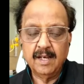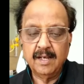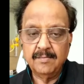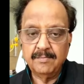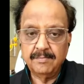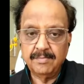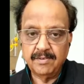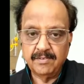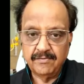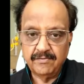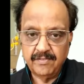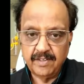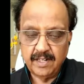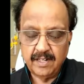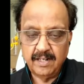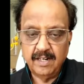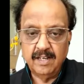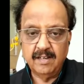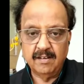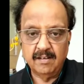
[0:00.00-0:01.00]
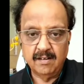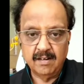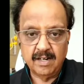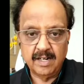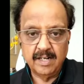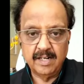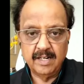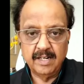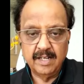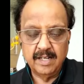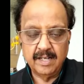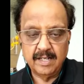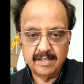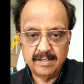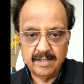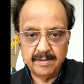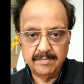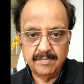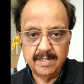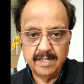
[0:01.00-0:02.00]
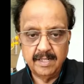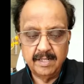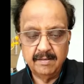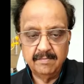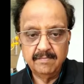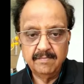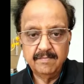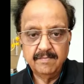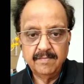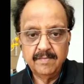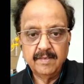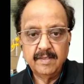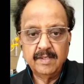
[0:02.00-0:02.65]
I am perfectly all right, excepting